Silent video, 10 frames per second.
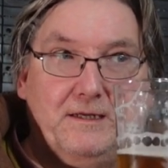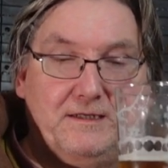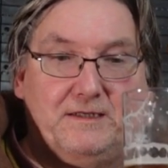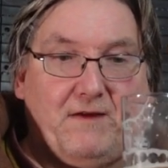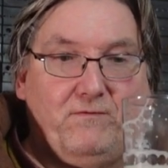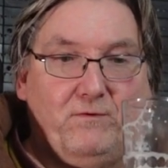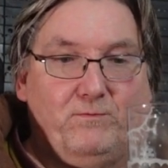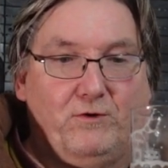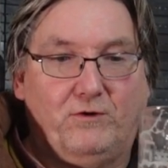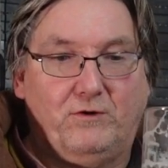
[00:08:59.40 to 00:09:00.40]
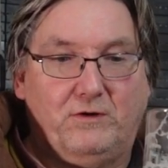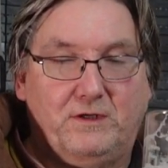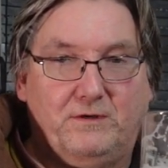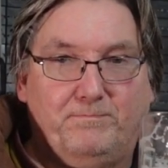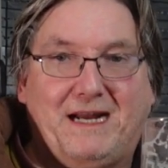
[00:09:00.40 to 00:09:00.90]
several more
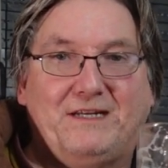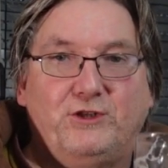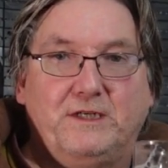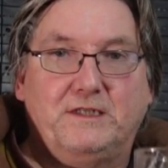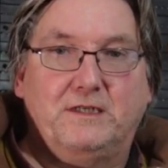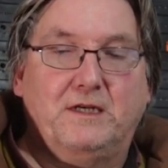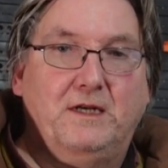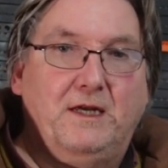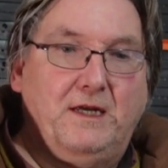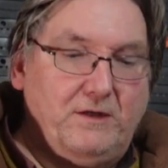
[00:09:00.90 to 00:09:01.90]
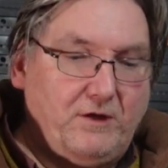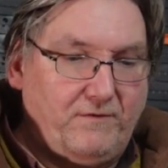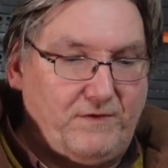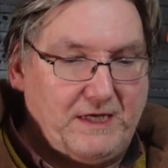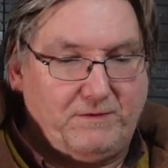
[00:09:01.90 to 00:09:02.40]
batches.
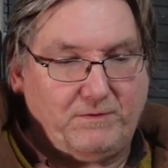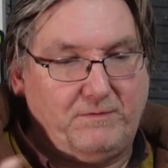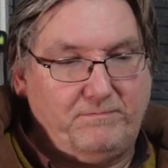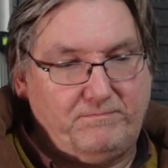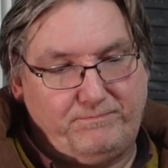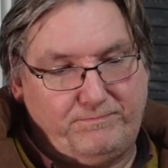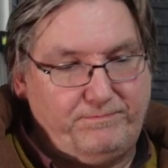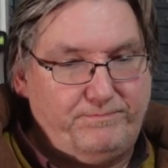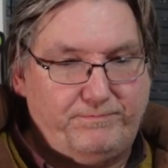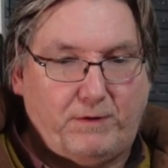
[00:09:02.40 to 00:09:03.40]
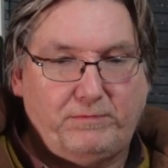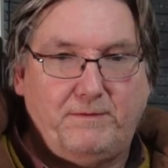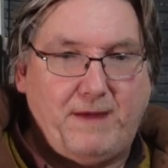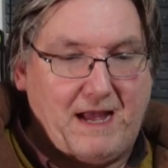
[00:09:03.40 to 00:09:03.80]
Not of this. I'm going to probably...